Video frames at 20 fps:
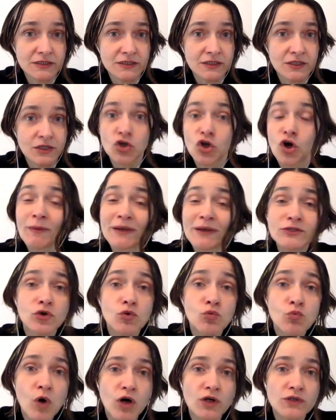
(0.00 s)
No matter
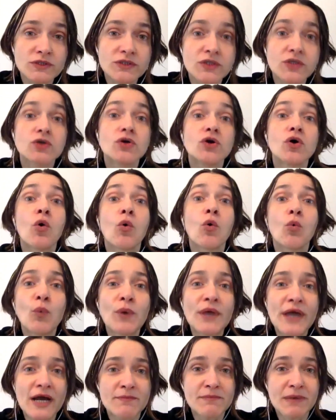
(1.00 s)
what, we
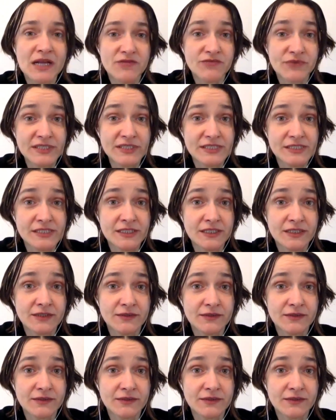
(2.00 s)
are manifesting.